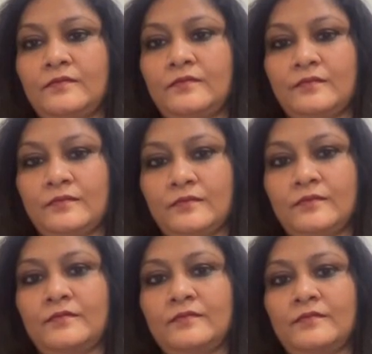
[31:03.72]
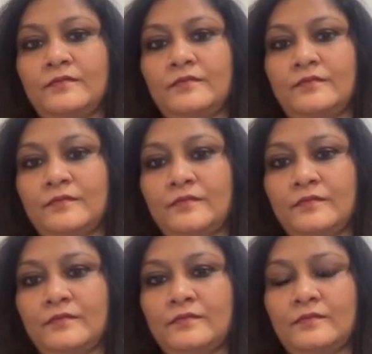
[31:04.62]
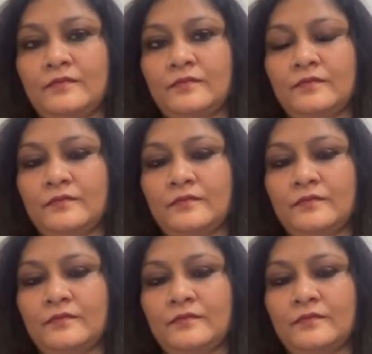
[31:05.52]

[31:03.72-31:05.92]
(silent)